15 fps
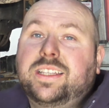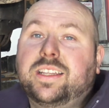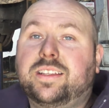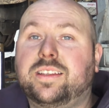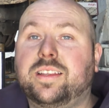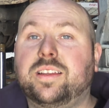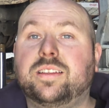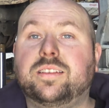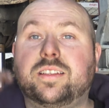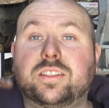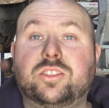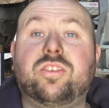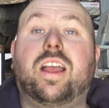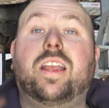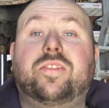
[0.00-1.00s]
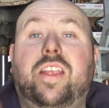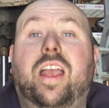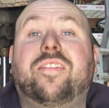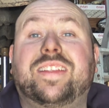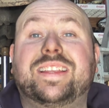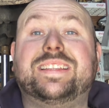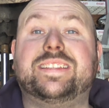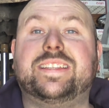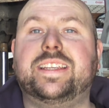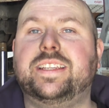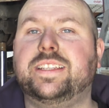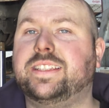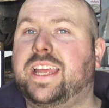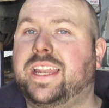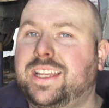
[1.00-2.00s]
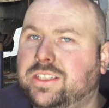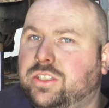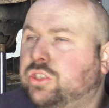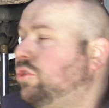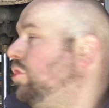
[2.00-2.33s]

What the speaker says: the drive shaft is seized and it's just